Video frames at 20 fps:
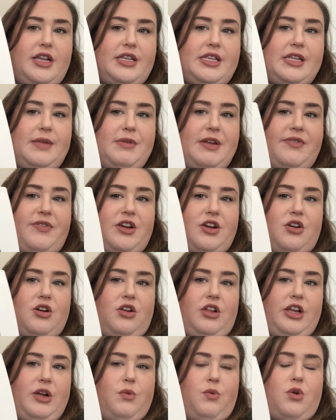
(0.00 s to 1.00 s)
Some different
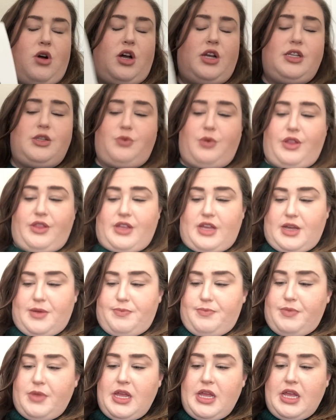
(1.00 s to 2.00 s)
curling wands with
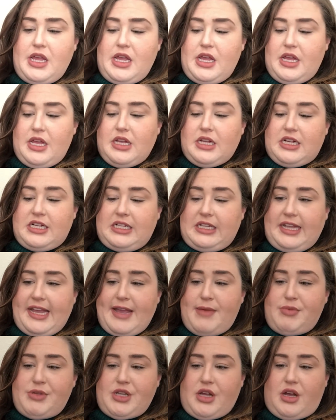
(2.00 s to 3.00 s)

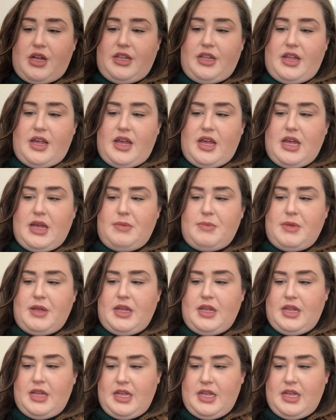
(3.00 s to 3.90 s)
clamps on them.